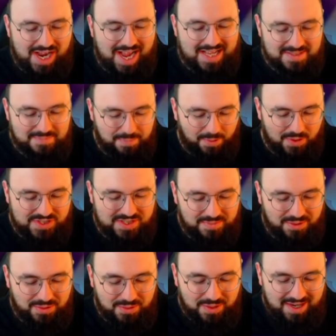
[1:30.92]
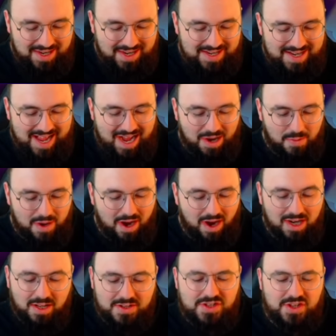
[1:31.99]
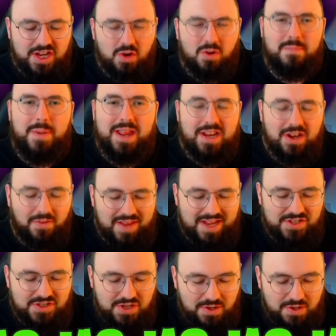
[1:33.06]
as possible. Now, uh, I'd like to know your opinion on this.